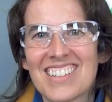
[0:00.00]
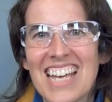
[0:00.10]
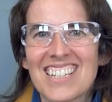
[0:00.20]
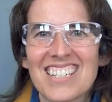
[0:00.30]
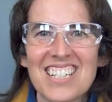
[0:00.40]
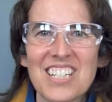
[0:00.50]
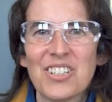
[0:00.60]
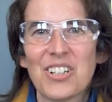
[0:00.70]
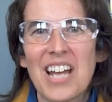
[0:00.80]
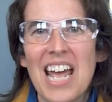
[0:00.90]
Thanks,
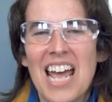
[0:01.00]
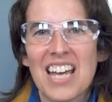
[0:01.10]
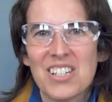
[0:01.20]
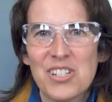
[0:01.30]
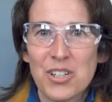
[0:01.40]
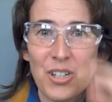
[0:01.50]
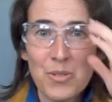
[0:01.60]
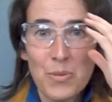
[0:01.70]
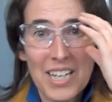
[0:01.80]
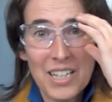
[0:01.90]
Isidora and
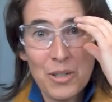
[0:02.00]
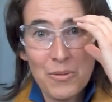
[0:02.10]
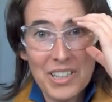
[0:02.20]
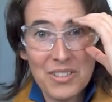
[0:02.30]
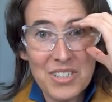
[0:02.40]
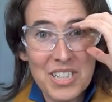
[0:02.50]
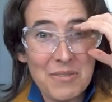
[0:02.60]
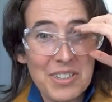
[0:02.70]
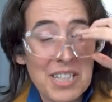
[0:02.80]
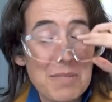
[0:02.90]
George. We cannot wait to see
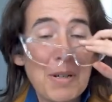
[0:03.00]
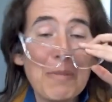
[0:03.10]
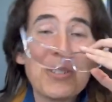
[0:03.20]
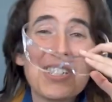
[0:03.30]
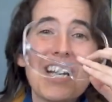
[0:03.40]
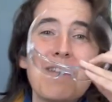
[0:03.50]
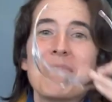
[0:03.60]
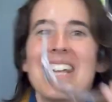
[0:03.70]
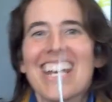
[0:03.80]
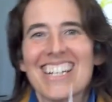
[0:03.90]
what experiments
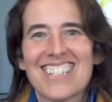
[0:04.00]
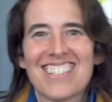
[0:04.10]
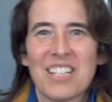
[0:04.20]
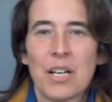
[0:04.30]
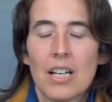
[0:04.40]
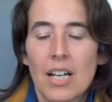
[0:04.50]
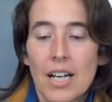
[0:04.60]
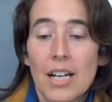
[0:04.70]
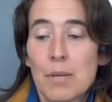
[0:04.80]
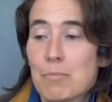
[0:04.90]
come next.
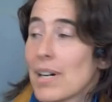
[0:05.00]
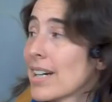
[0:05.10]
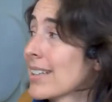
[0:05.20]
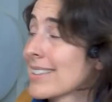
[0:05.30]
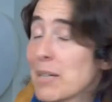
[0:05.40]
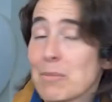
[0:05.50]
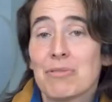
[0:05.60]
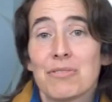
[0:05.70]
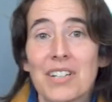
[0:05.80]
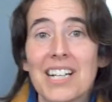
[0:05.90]
But I'm
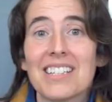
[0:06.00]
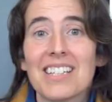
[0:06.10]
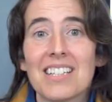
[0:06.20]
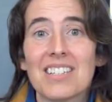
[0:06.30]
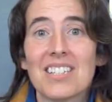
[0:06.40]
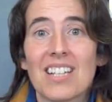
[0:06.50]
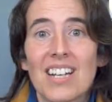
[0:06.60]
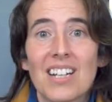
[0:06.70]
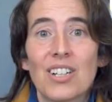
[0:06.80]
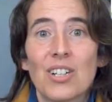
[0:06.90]
afraid it's
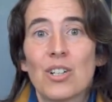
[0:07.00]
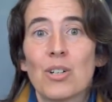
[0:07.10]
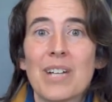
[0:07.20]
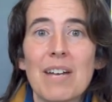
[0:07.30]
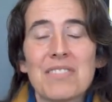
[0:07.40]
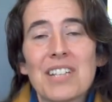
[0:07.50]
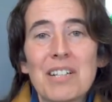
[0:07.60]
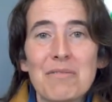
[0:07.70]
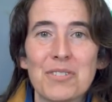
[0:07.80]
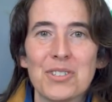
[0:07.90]
all we have
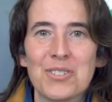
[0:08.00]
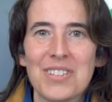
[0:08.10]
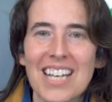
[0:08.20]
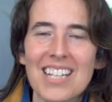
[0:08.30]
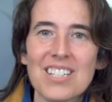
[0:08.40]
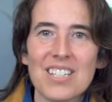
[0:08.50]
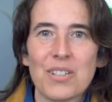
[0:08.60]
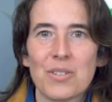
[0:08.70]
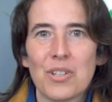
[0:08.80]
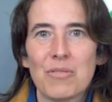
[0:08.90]
time for today,
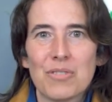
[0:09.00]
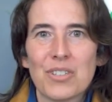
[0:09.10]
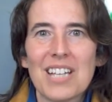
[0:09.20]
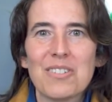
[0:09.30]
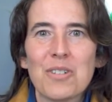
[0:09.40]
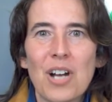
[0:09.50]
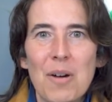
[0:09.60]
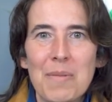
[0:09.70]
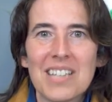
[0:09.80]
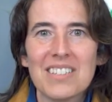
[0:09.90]
so don't forget to
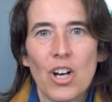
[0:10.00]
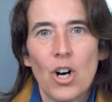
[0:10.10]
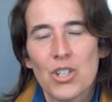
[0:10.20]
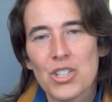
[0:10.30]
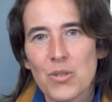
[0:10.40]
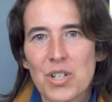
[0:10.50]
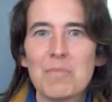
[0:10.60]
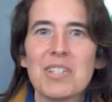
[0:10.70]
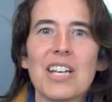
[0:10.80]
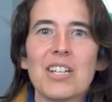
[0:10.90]
comment on social
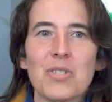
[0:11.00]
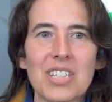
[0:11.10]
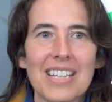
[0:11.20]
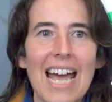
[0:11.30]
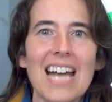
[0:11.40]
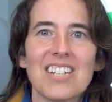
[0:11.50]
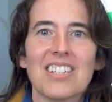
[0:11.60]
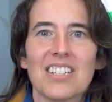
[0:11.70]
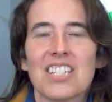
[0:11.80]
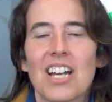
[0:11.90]
media using the
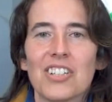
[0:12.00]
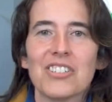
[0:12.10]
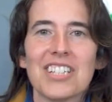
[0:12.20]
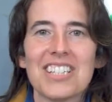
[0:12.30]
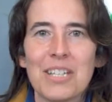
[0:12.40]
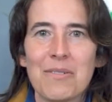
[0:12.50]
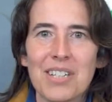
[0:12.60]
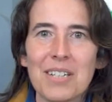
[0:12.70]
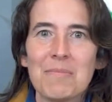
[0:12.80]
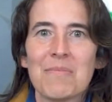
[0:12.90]
hashtag ScientixTV.